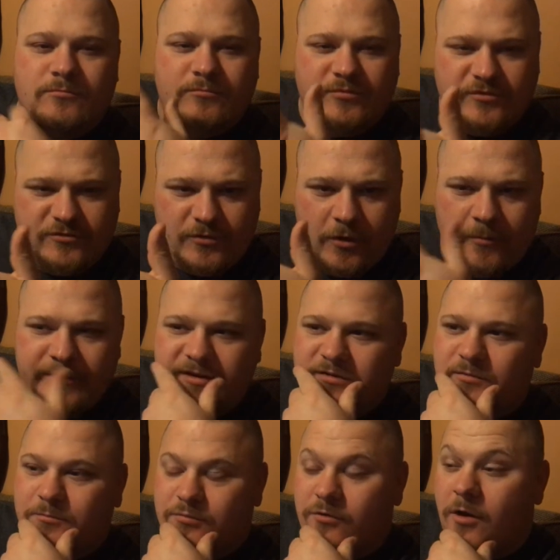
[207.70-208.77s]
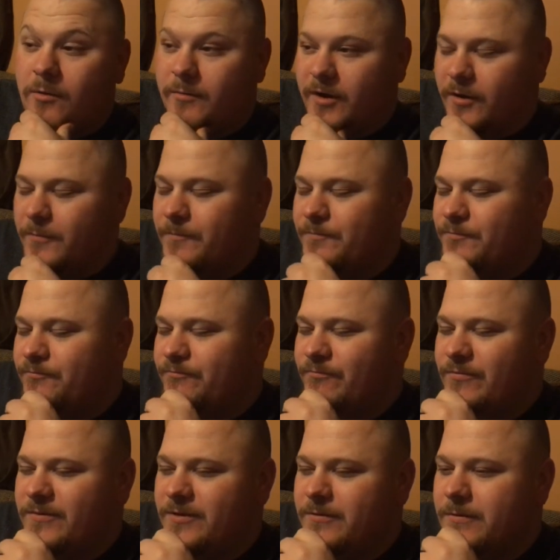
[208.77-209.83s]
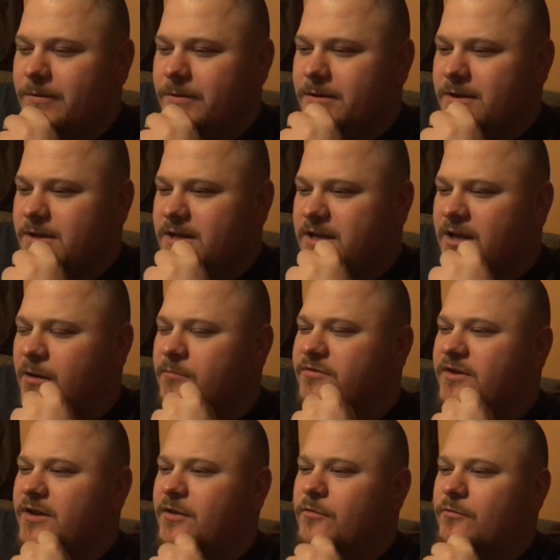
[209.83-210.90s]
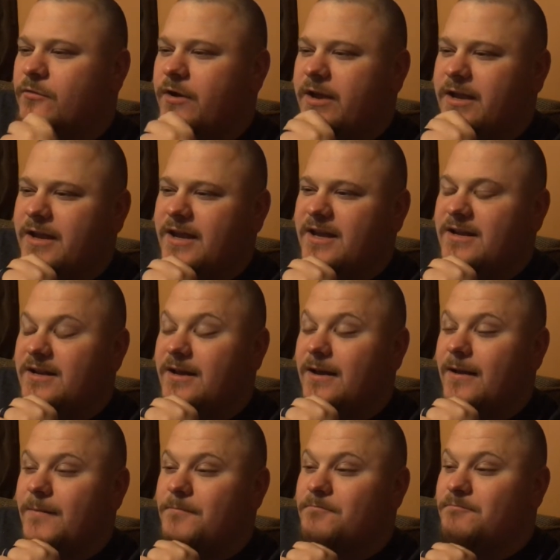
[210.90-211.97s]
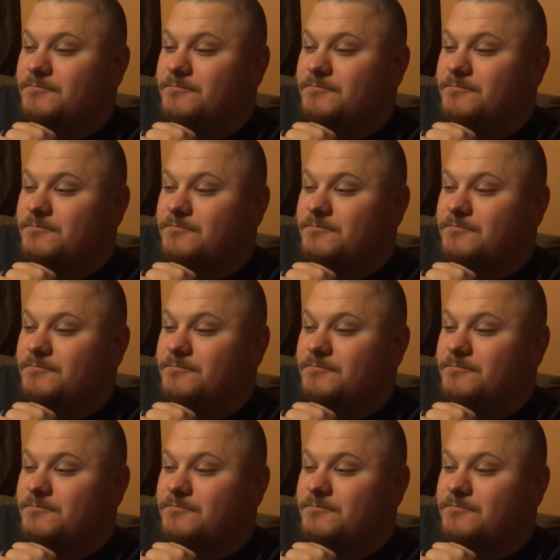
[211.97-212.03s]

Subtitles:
Strowman's promo. He comes into the ring and